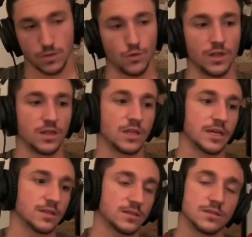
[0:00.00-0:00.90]
what do you
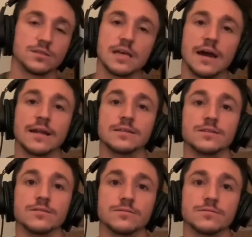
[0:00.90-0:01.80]
think? How'd I
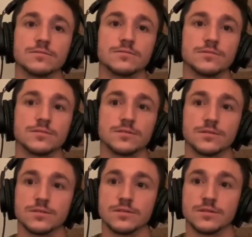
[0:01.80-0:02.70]
do?
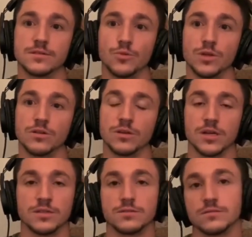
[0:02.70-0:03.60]
Did we do
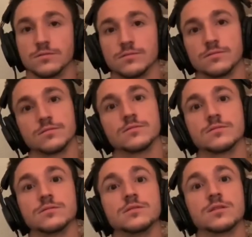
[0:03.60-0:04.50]
good?
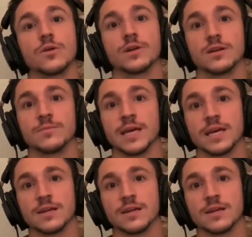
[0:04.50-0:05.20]
Are we gonna make